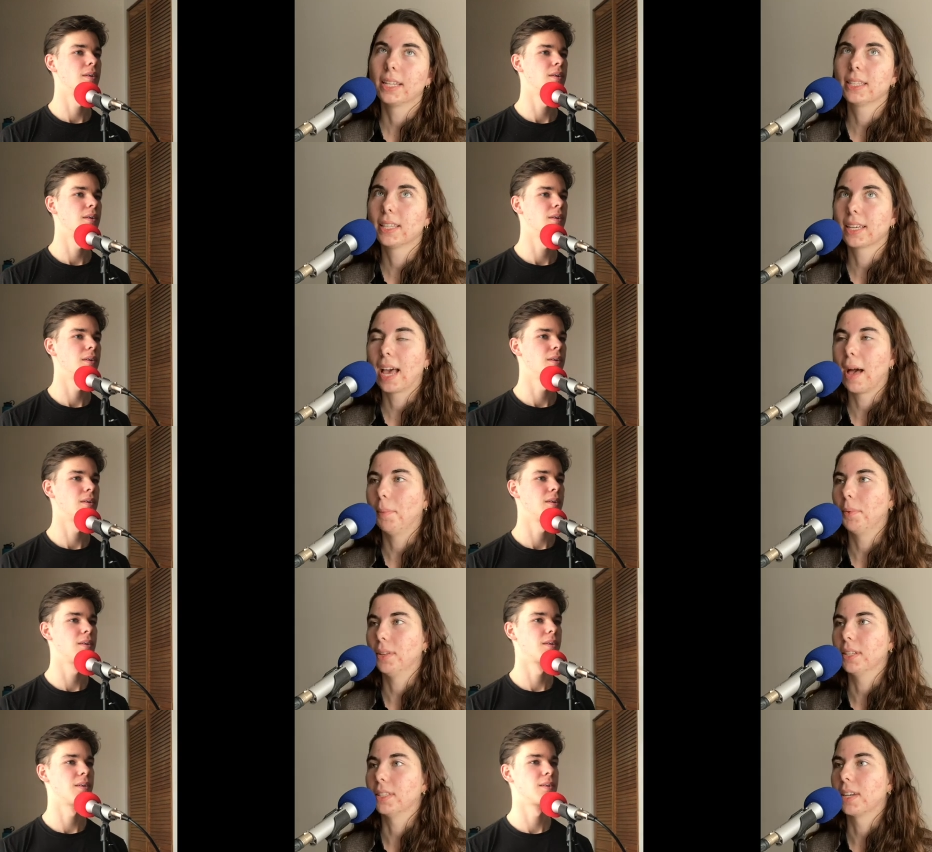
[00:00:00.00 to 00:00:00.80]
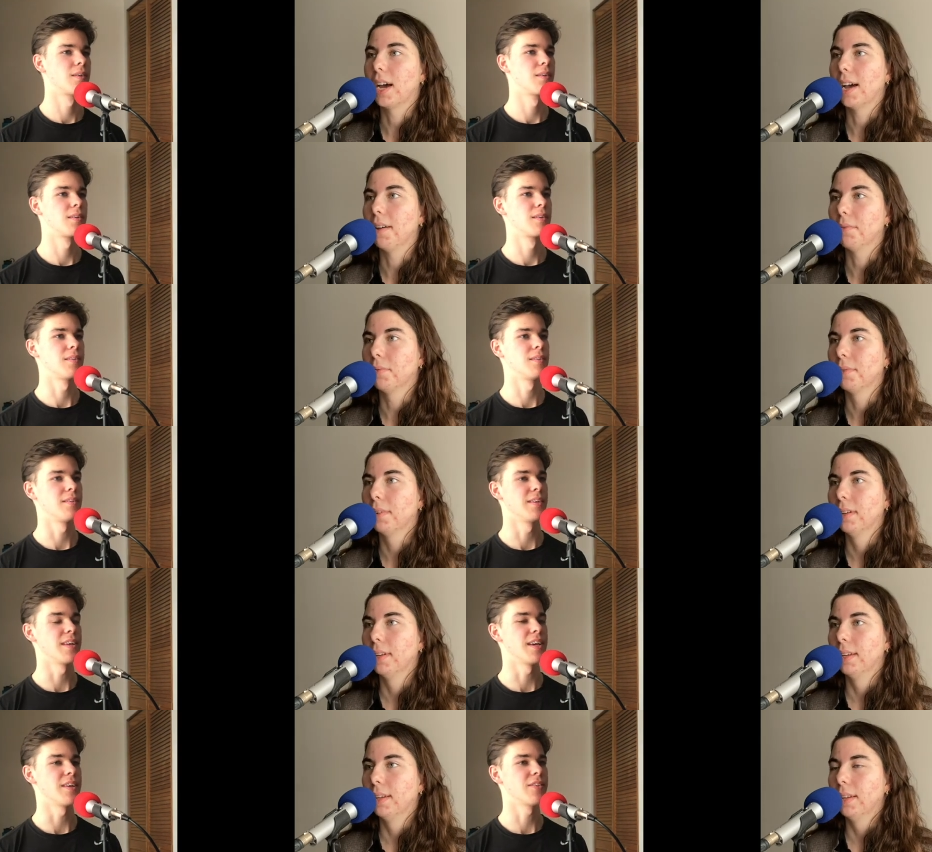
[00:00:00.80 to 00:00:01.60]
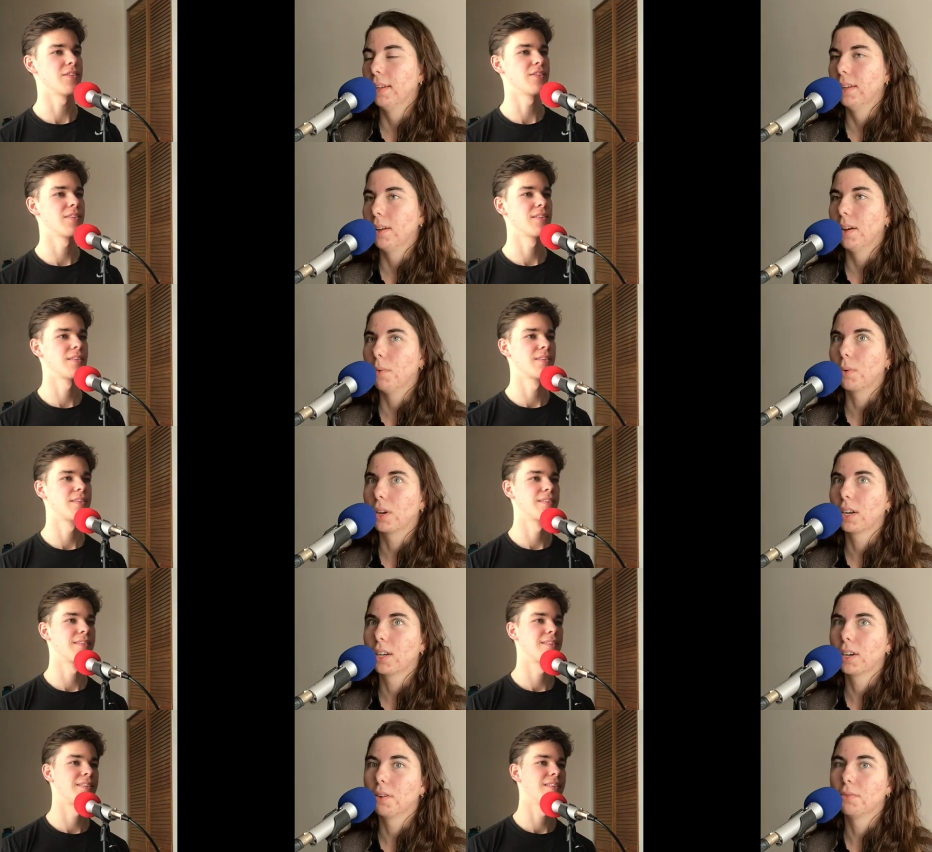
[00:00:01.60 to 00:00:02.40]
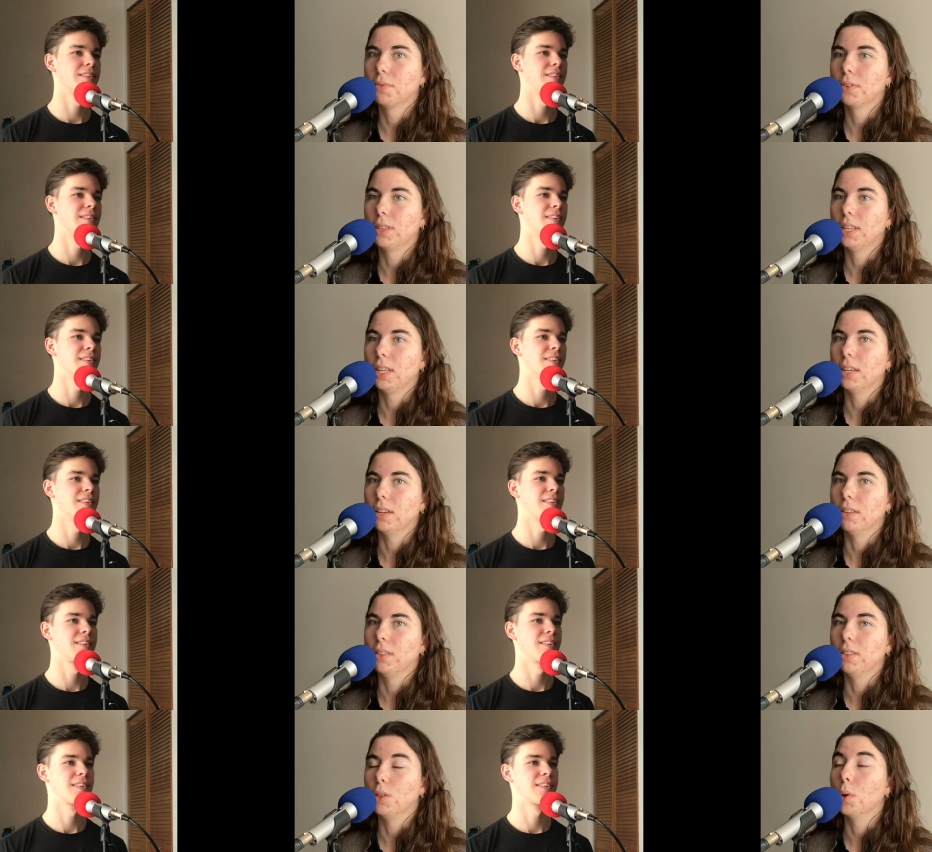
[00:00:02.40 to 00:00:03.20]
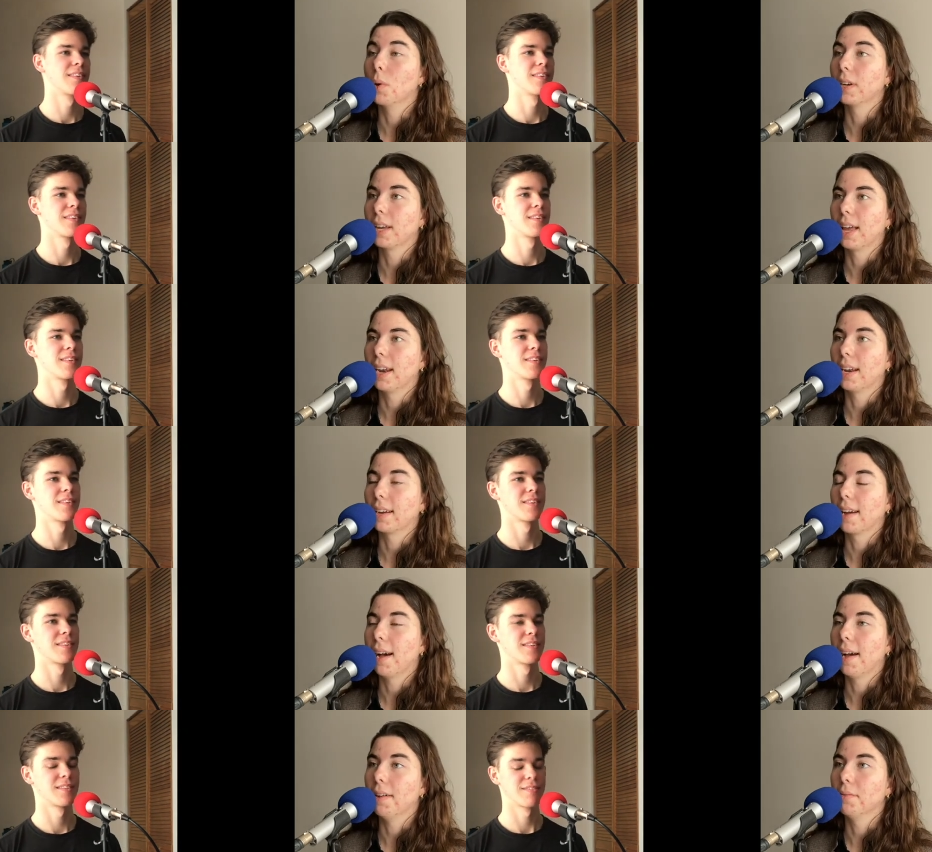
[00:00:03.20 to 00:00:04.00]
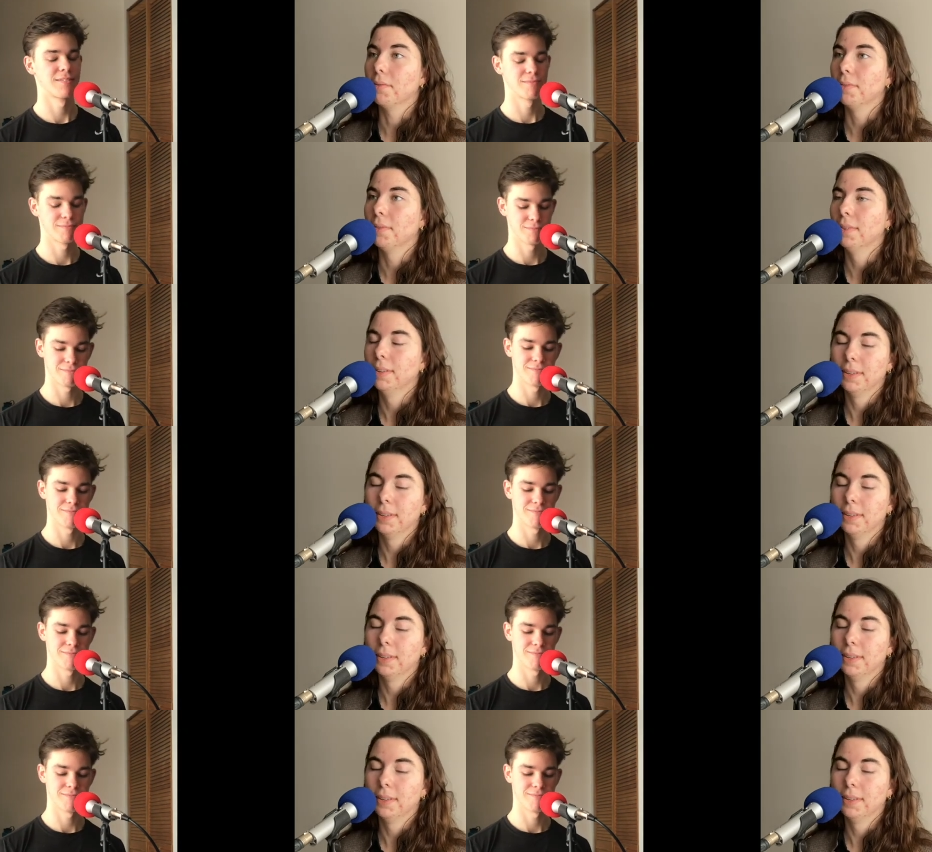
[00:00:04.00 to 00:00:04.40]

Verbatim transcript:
Speaker 1: the capitalist hive. Yes. We're gonna go for the the organic hive.